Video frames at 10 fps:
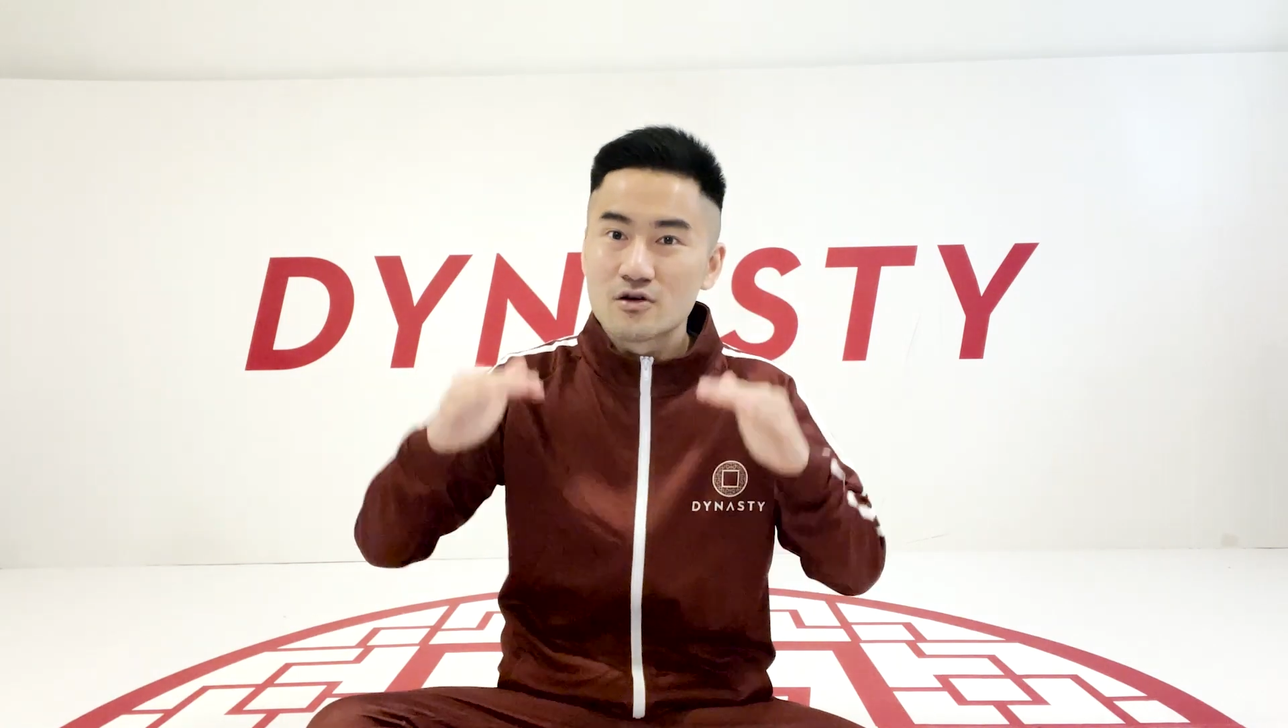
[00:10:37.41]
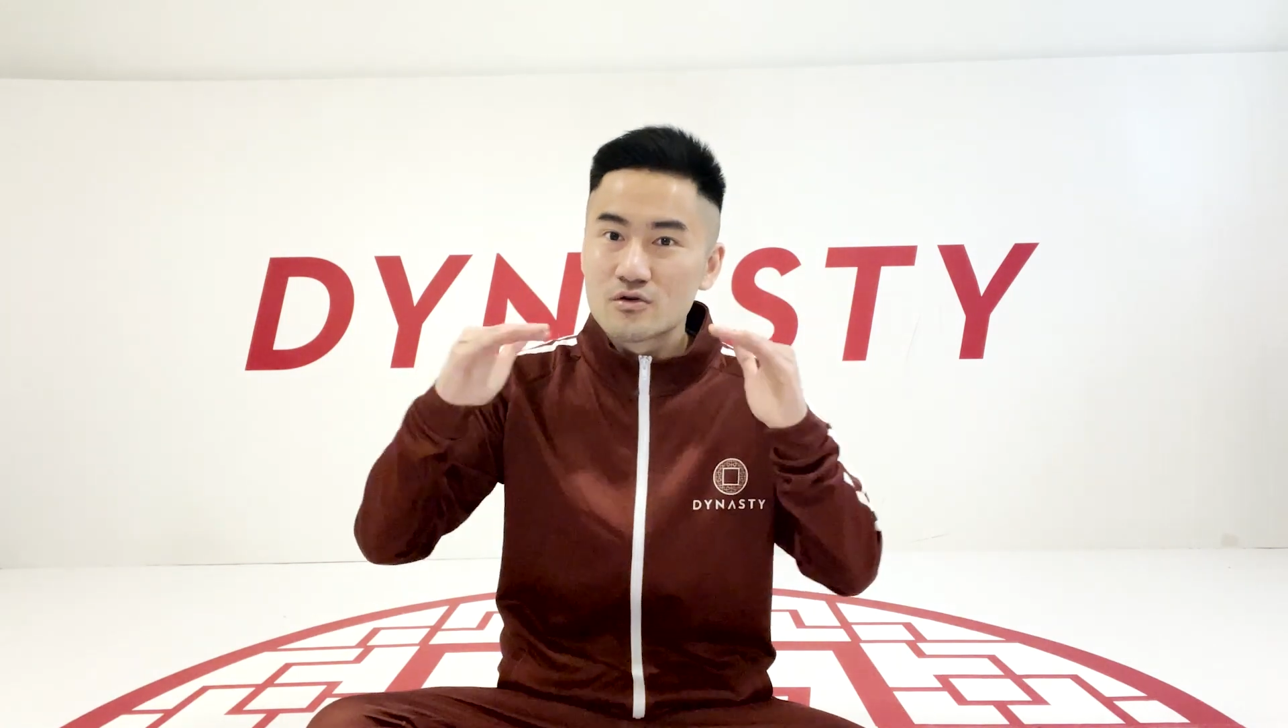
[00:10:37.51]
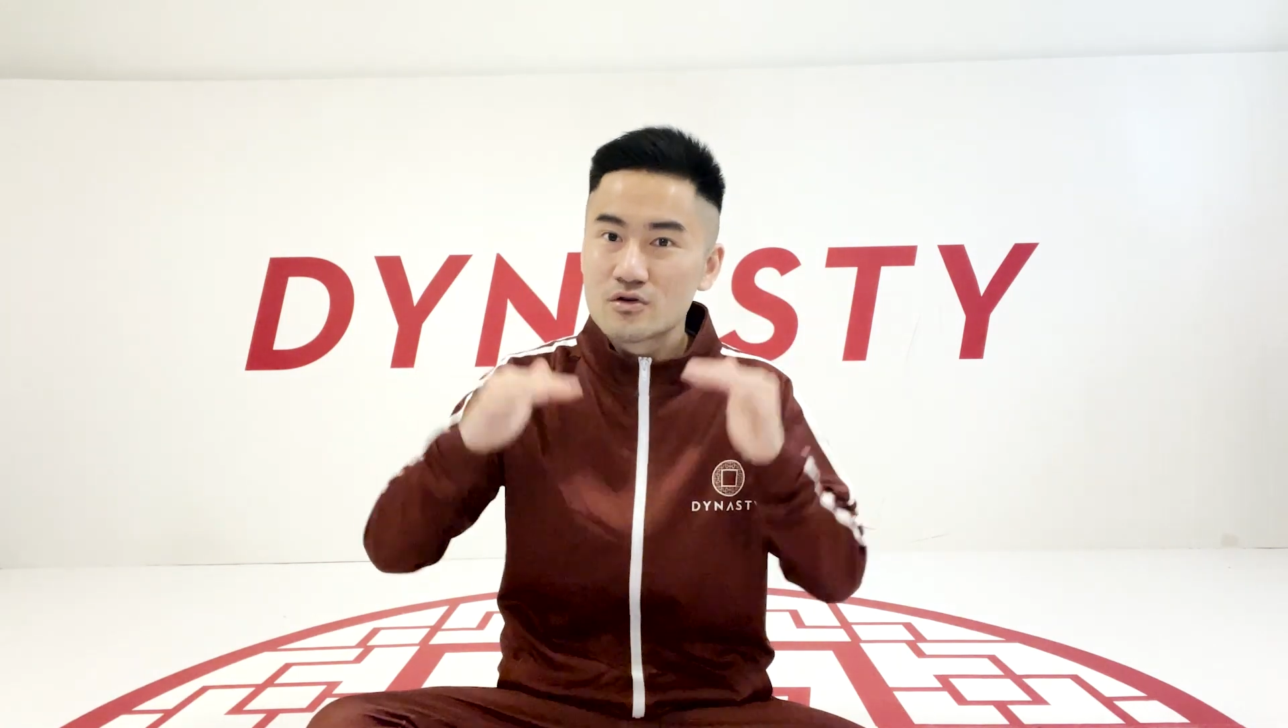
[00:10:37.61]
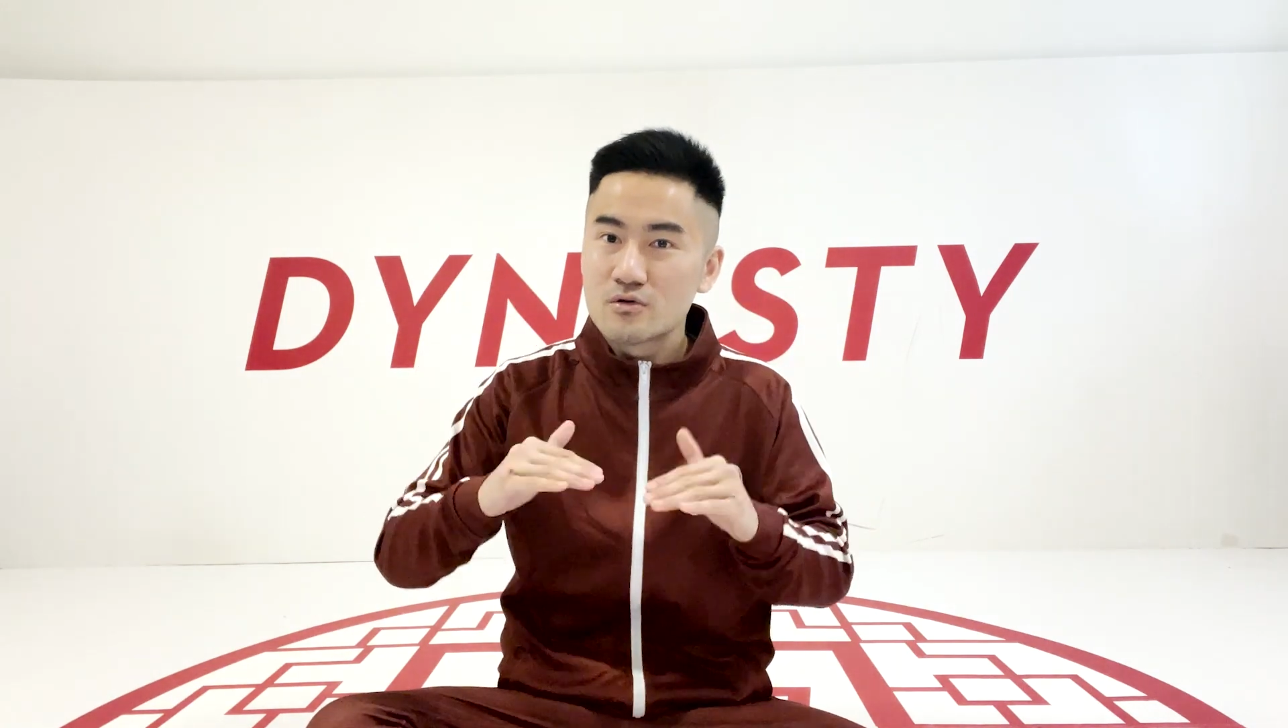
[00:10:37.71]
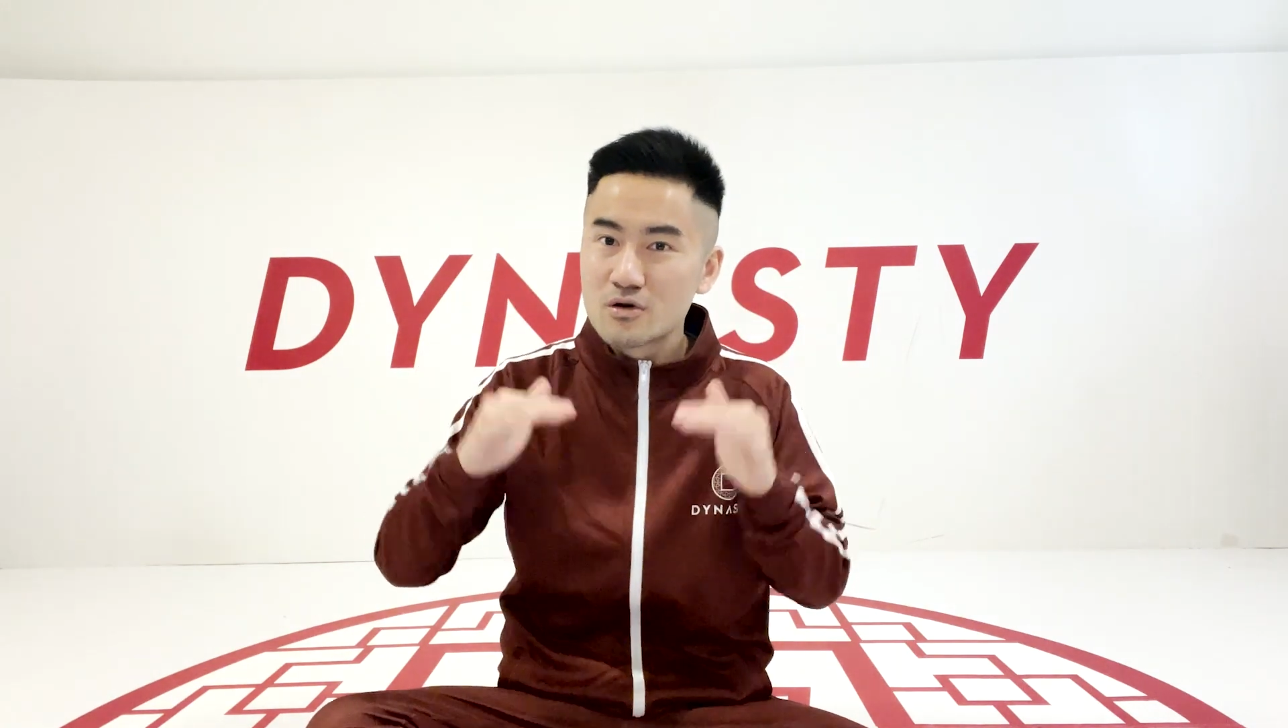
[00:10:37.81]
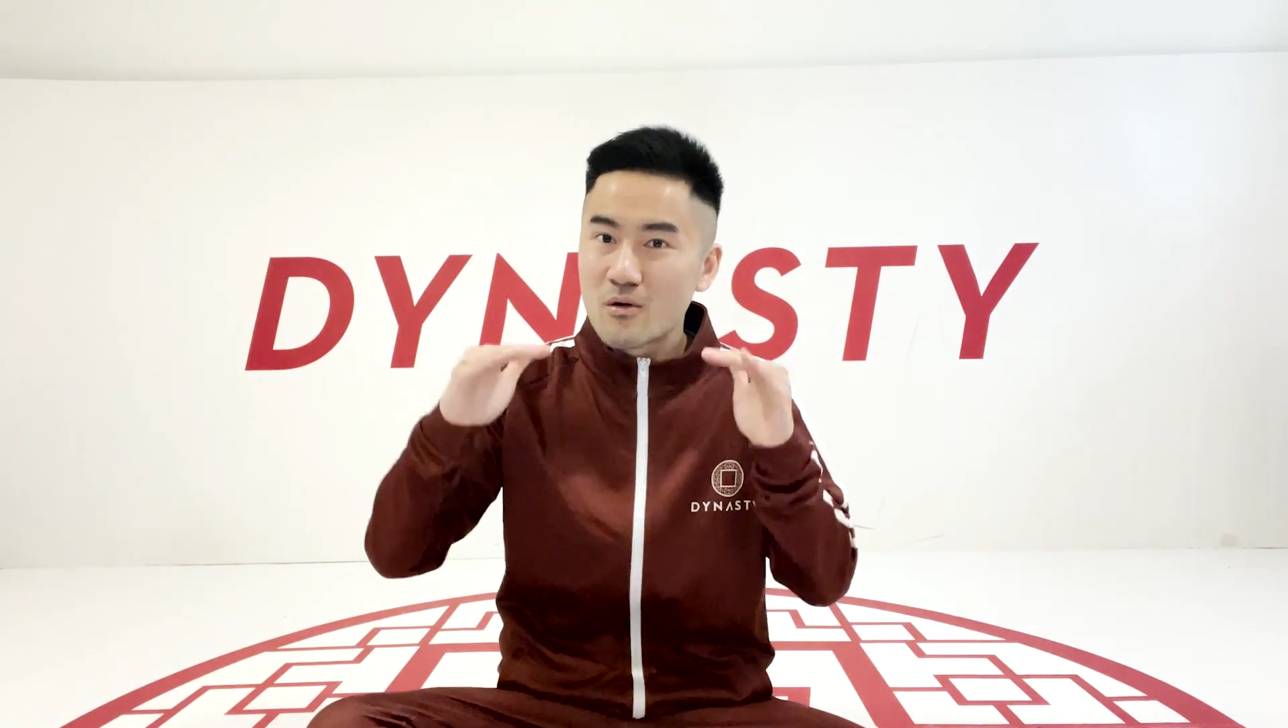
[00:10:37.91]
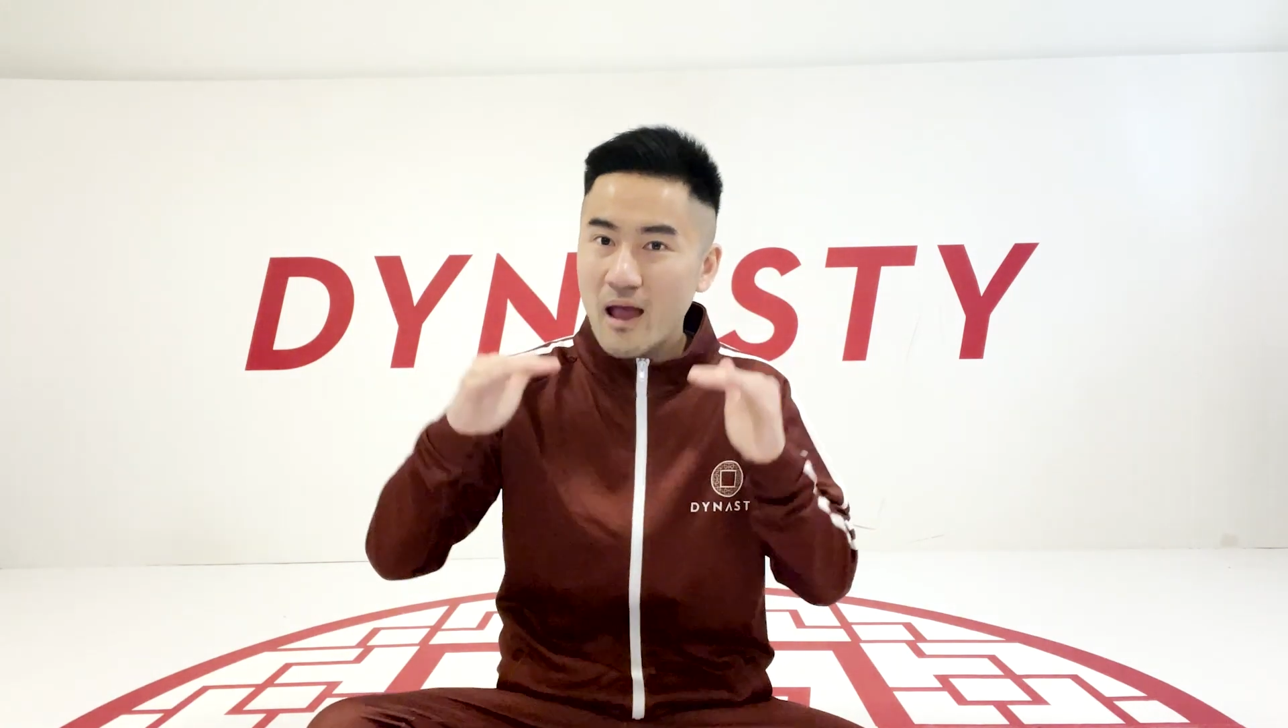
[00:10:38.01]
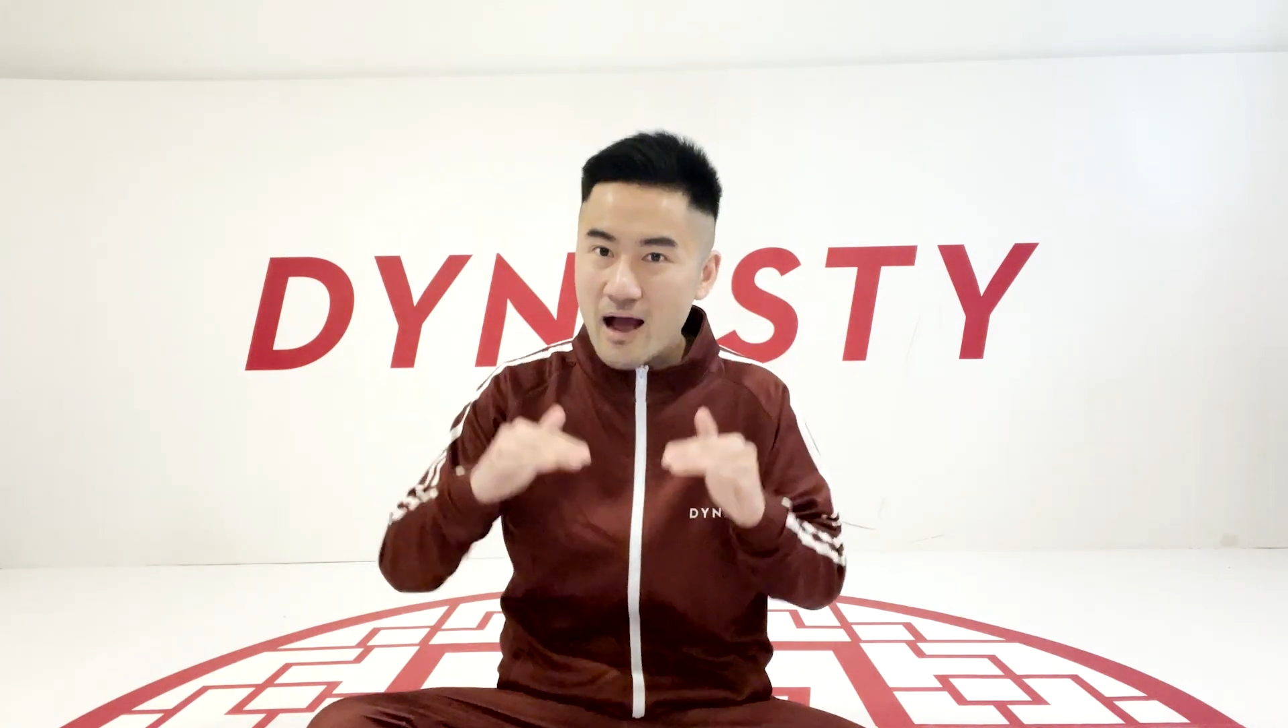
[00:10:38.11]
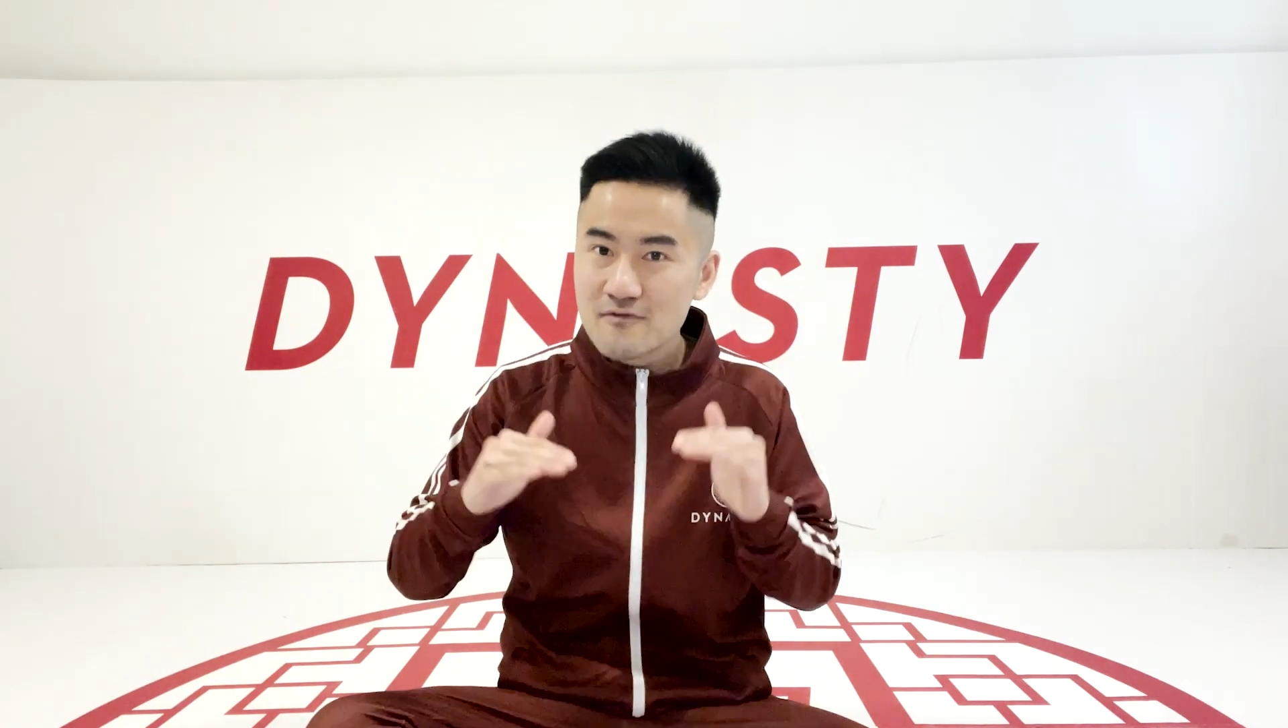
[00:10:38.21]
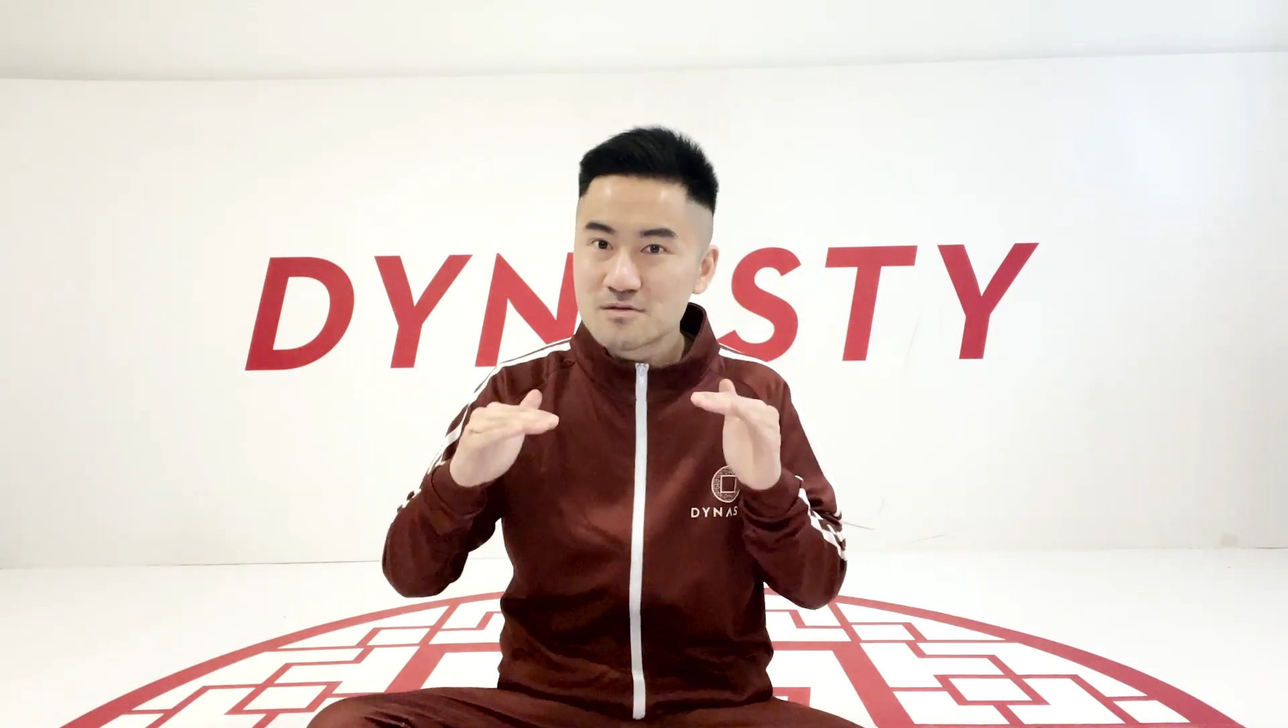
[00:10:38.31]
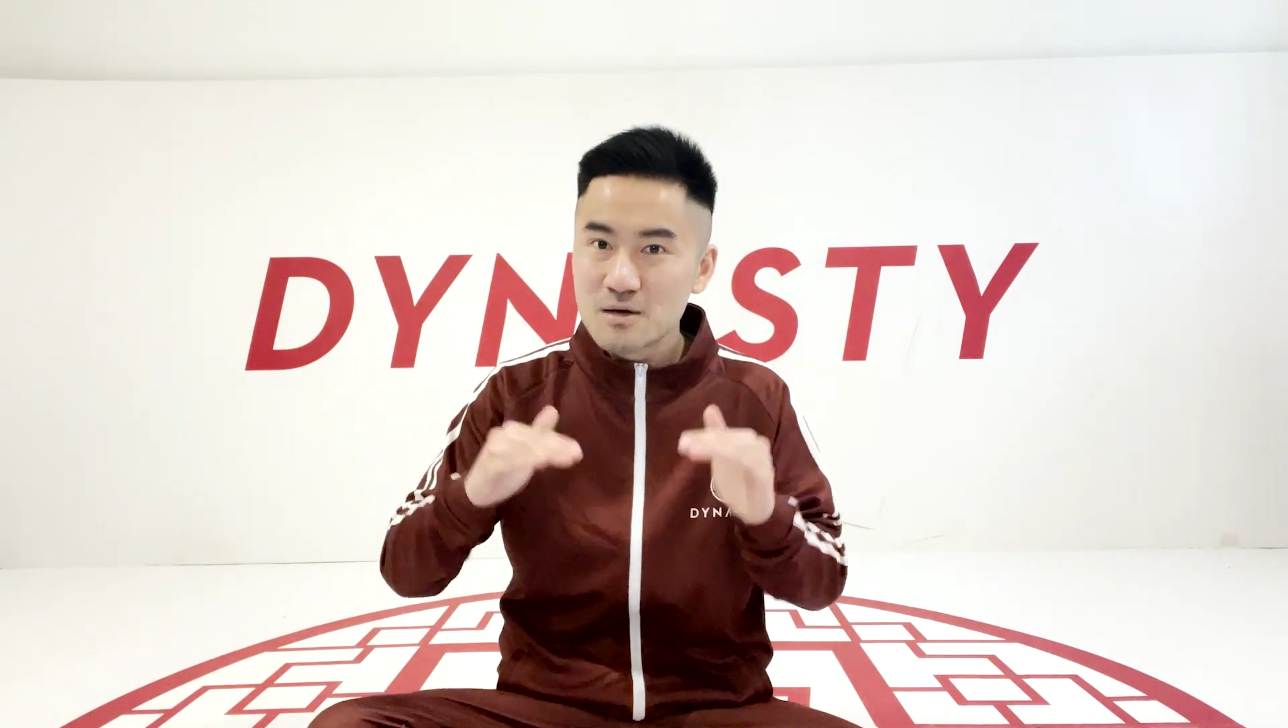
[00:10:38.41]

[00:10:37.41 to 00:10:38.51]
You don't have as